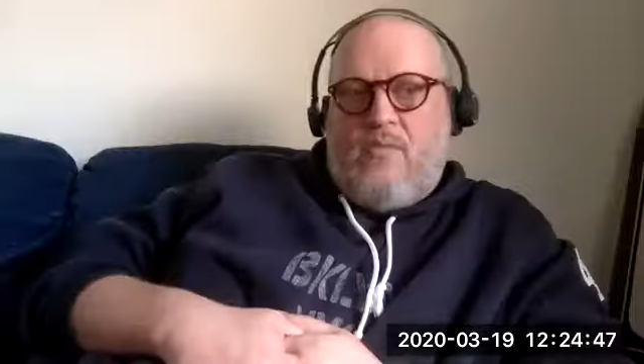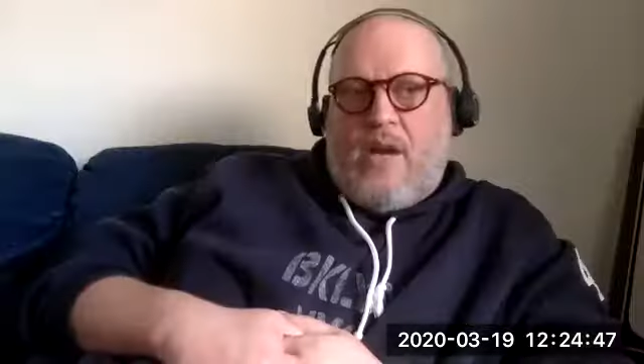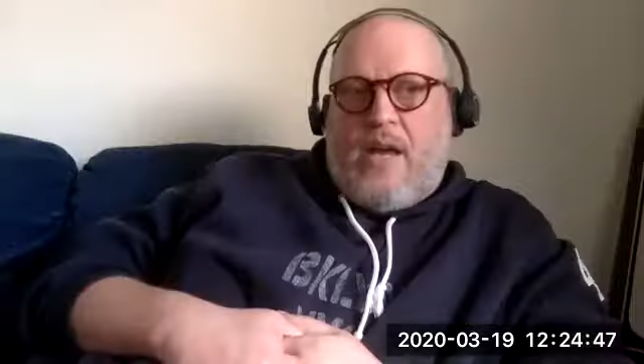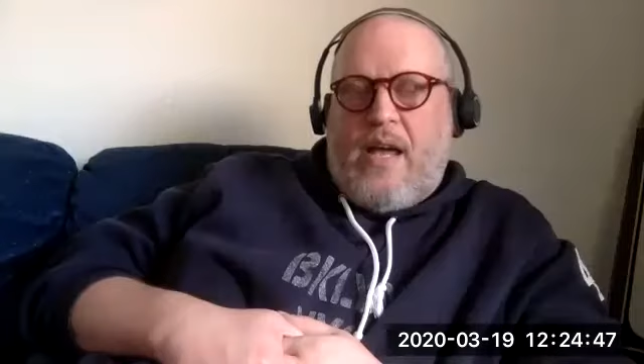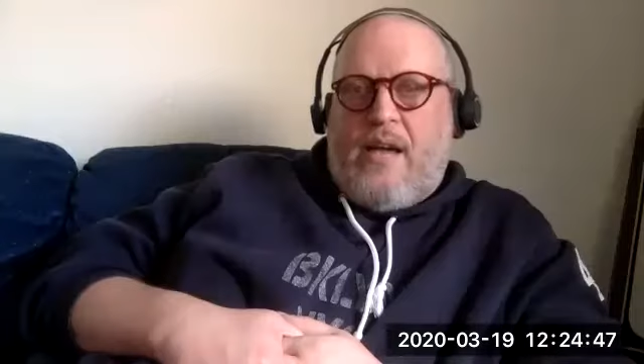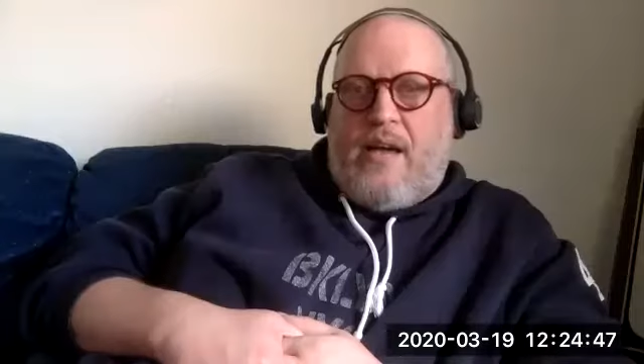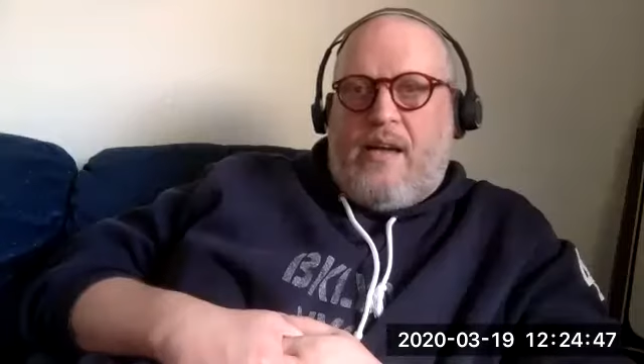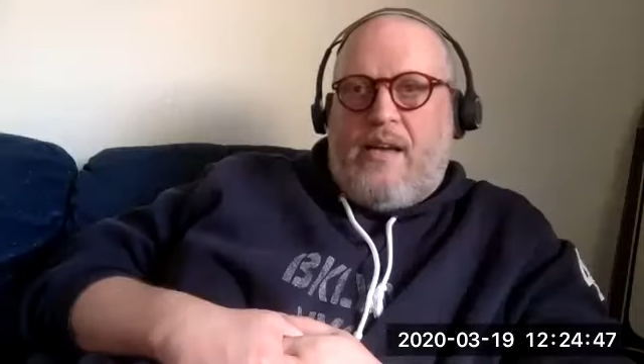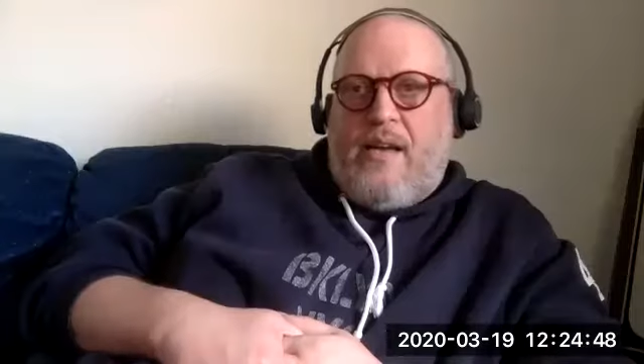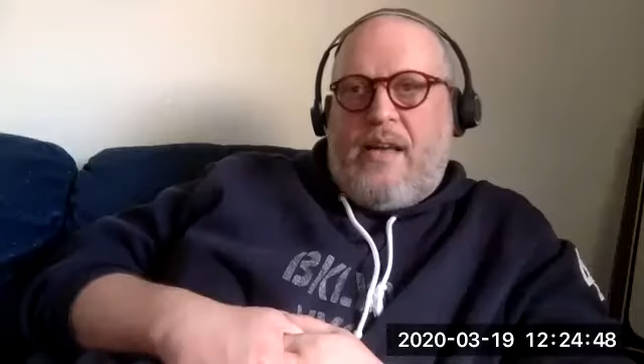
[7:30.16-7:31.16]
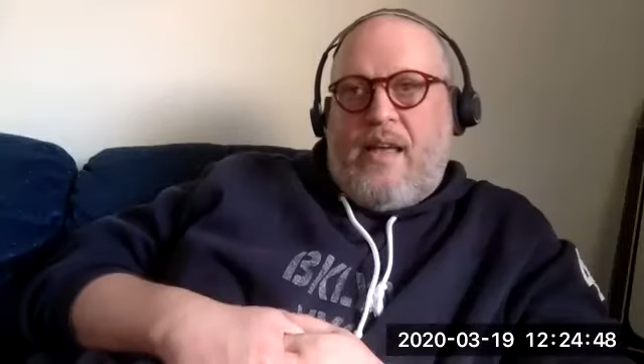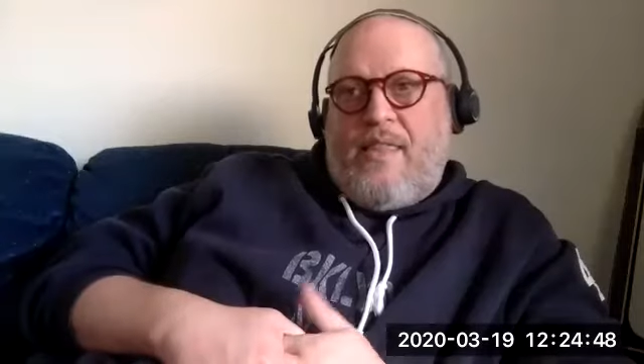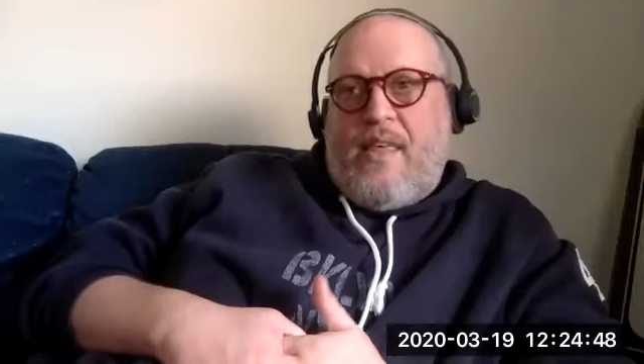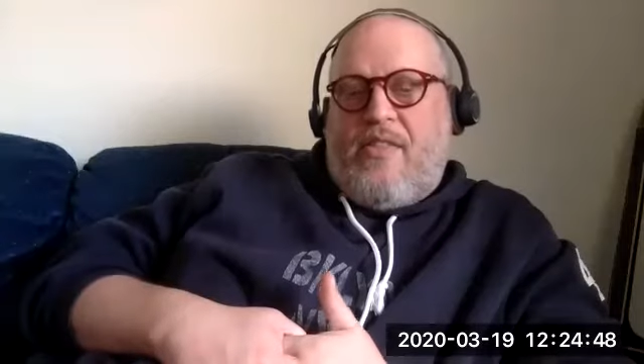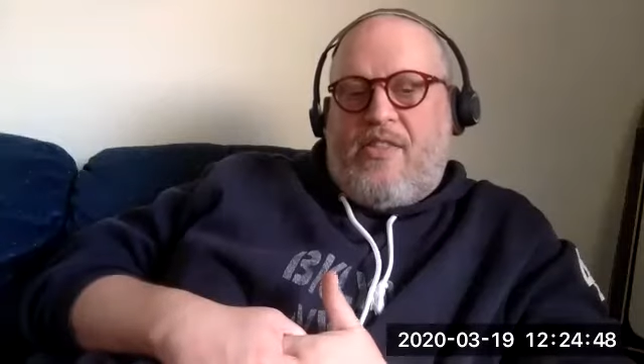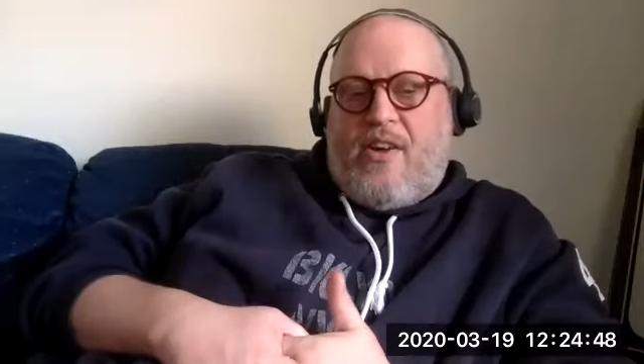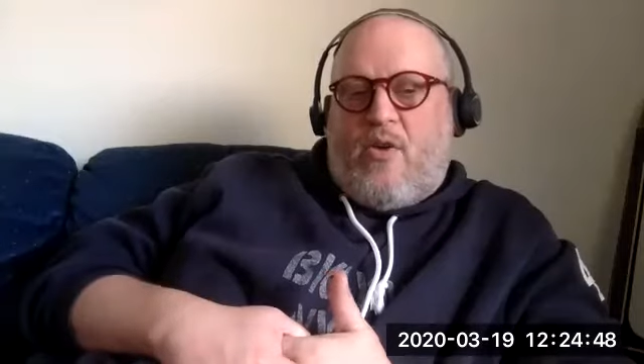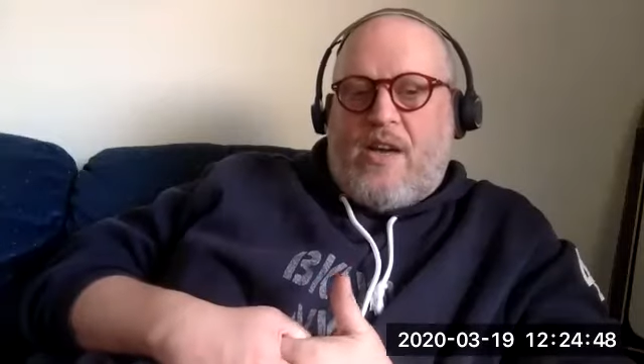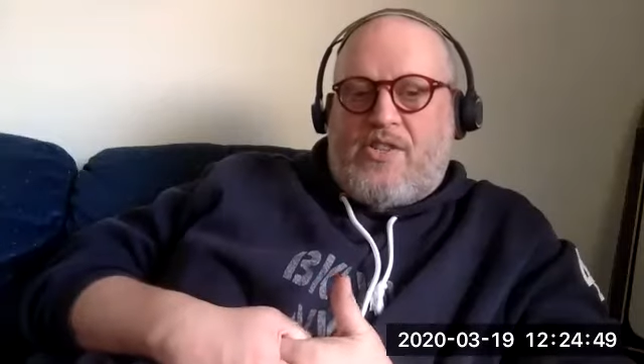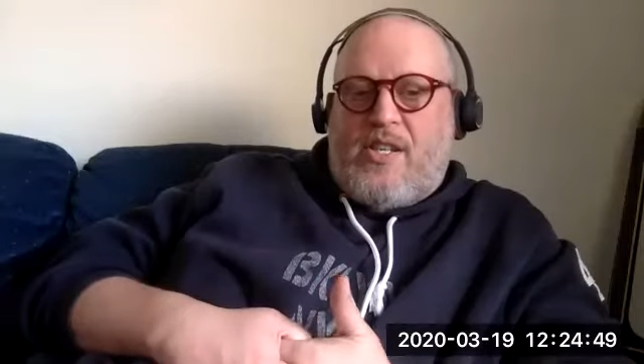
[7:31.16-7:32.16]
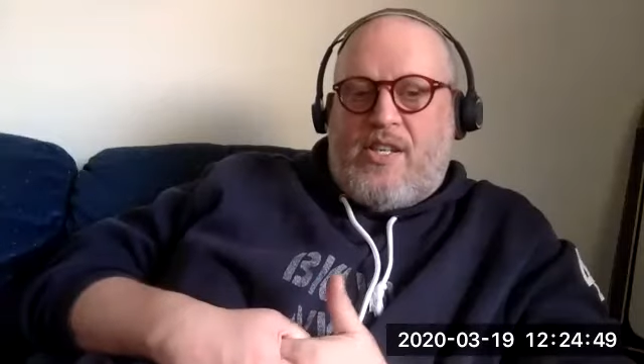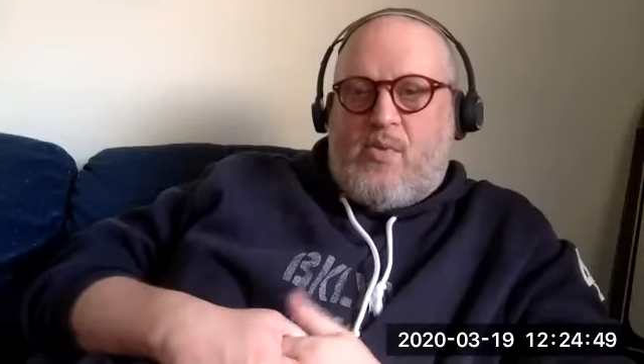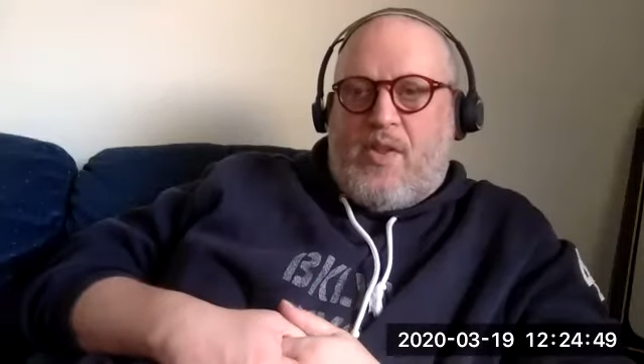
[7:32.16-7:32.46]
Well, the question is,